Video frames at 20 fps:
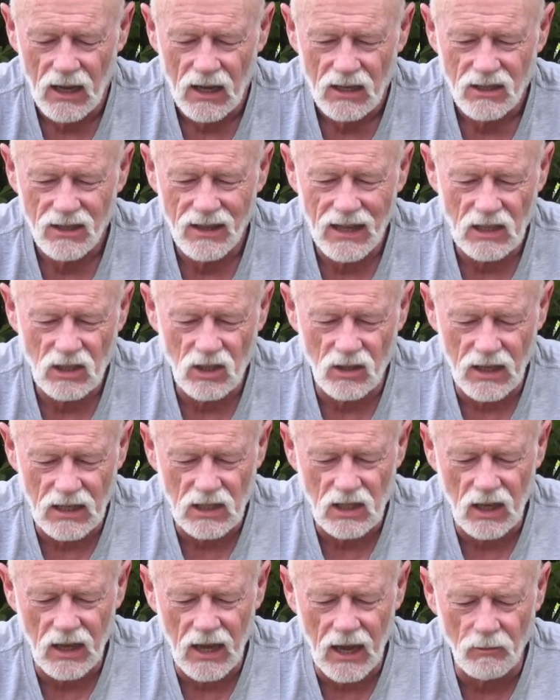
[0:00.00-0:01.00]
So that's
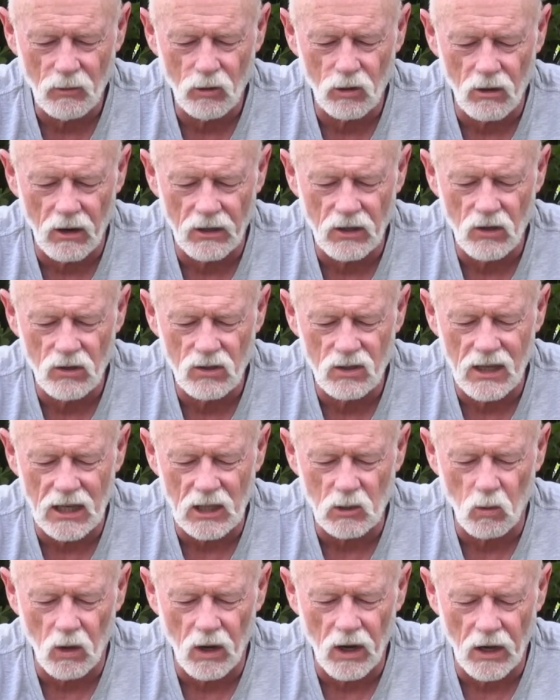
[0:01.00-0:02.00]
the camcorder I use, and
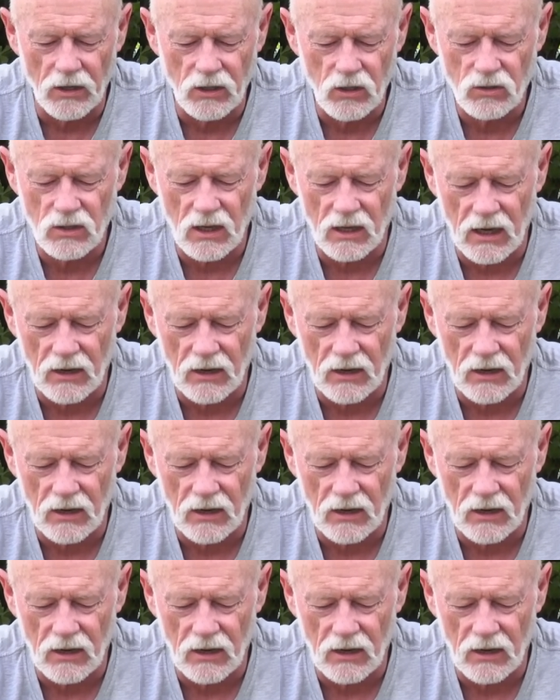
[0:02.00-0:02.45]
that's why I use it.